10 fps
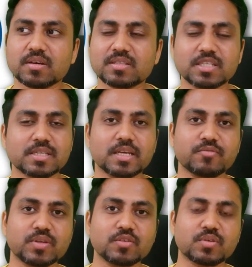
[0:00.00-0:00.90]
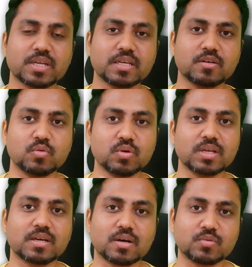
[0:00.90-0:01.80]
just like when you create a
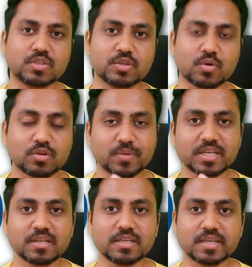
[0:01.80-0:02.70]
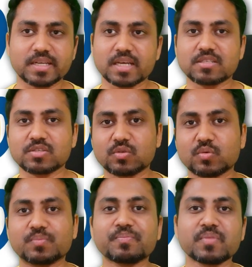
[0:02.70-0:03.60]
Google account, you automatically get access
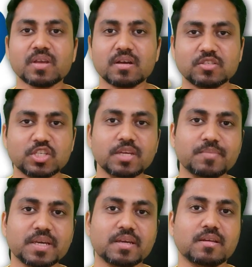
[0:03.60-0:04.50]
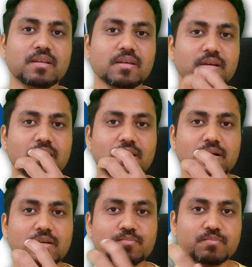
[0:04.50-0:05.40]
to Gmail,
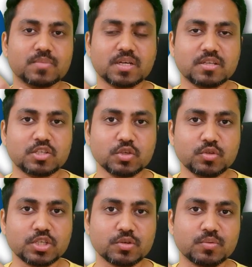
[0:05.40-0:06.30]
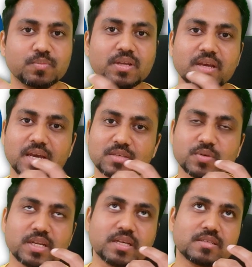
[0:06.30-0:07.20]
YouTube, as
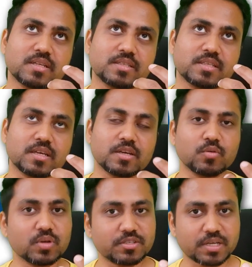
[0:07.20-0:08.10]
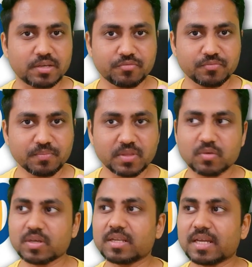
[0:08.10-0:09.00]
well as, let's say, Google Drive.
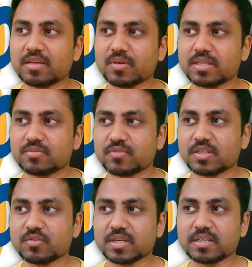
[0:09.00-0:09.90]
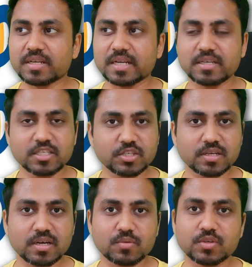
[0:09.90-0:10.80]
Okay, likewise, when you create an
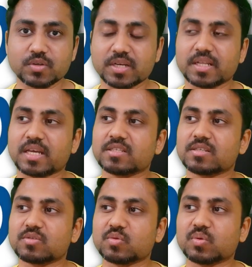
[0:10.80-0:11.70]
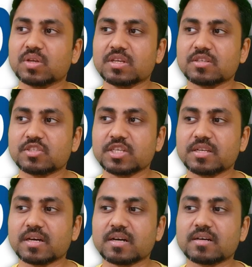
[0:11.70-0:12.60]
Atlassian account, you get an access to
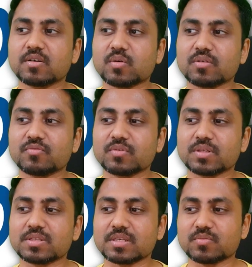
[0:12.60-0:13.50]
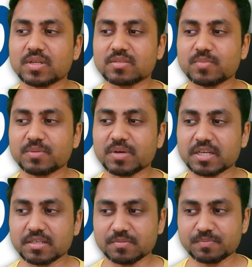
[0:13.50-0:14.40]
Jira, Confluence, as well as Bitbucket.